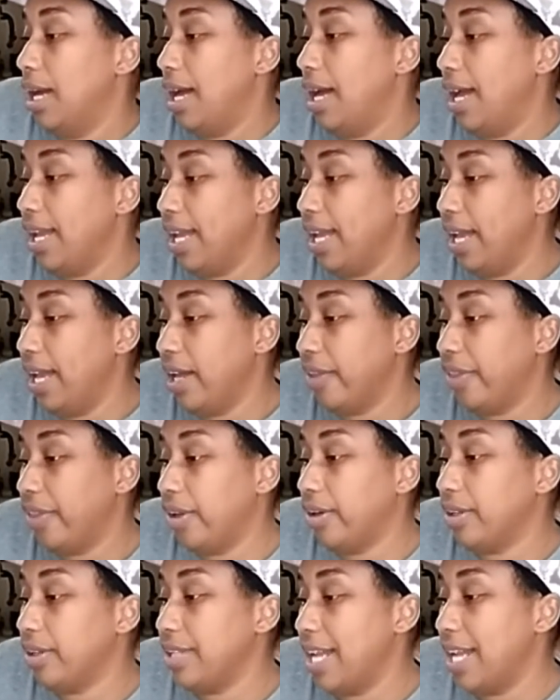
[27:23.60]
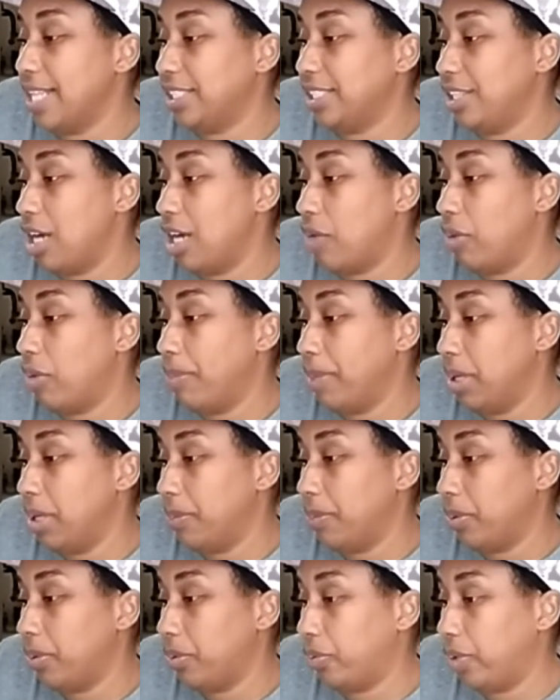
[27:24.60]
Hi, Heather. Yes, y'all
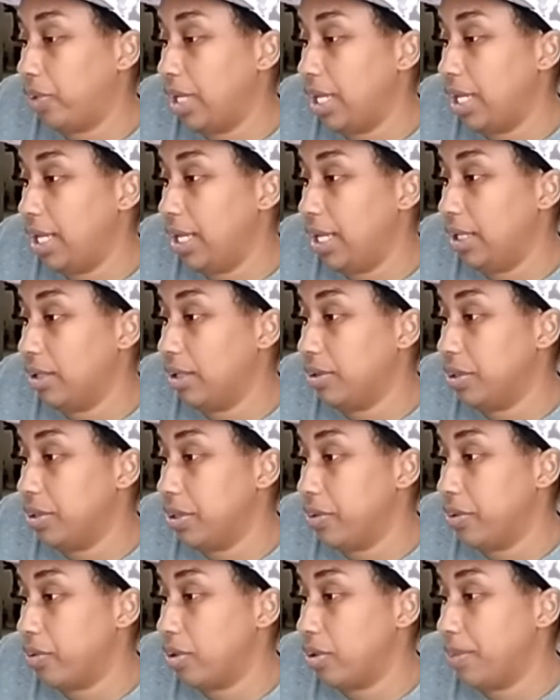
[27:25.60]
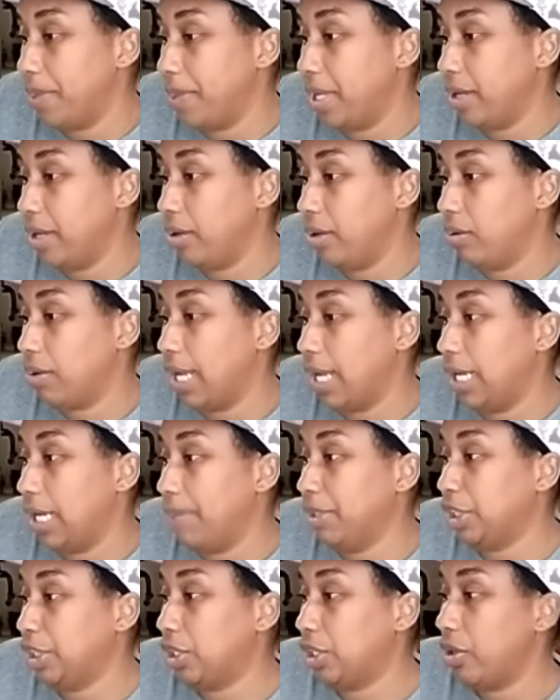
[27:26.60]
remember, ring the doorbell. Okay,
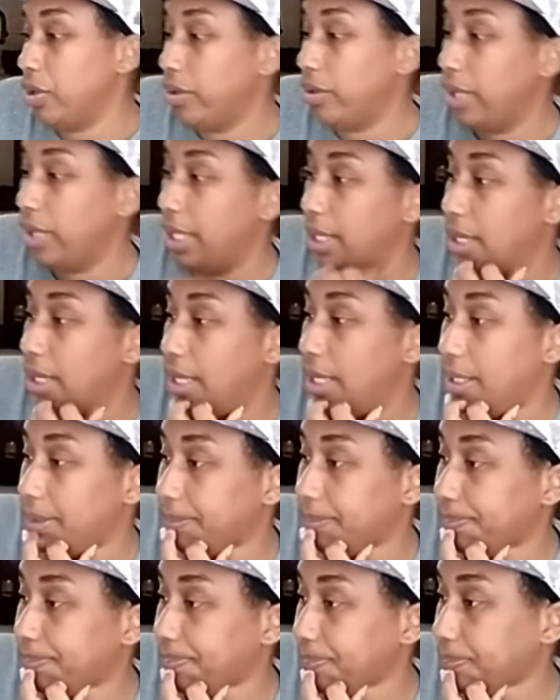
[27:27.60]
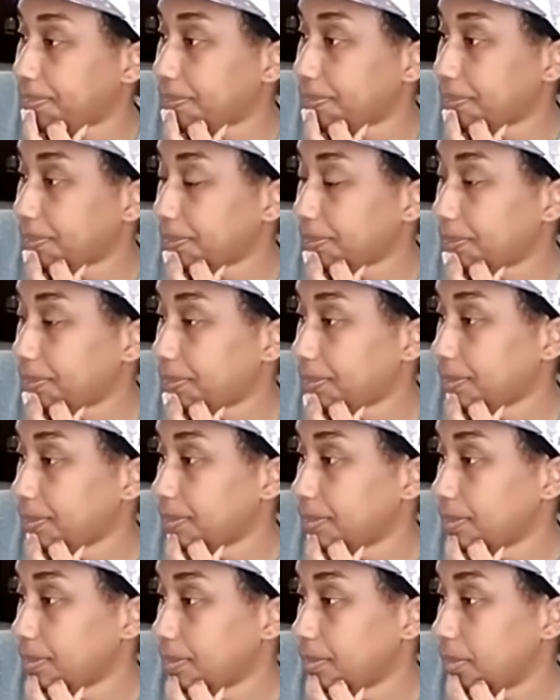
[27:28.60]
let me show you the um
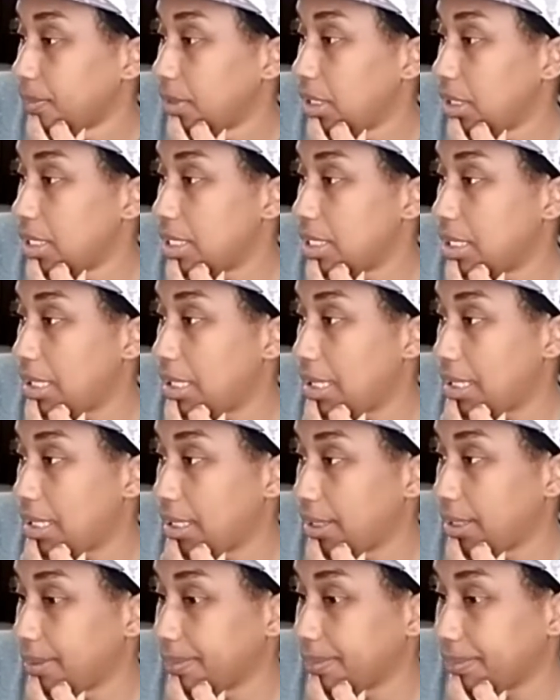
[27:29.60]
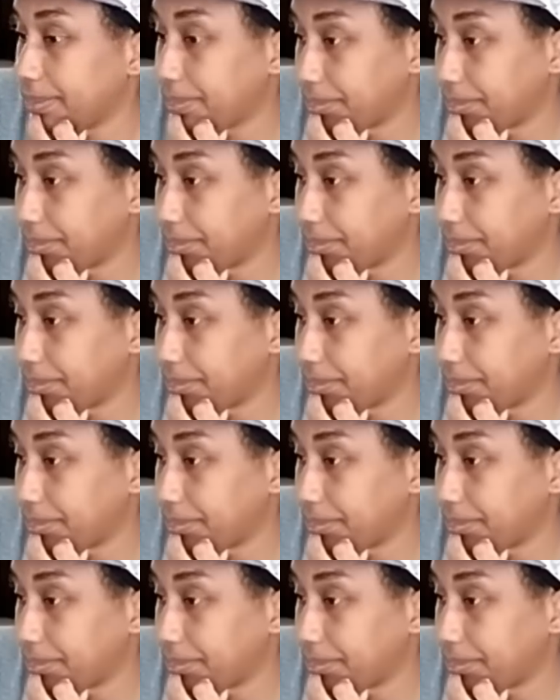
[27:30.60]
the slide.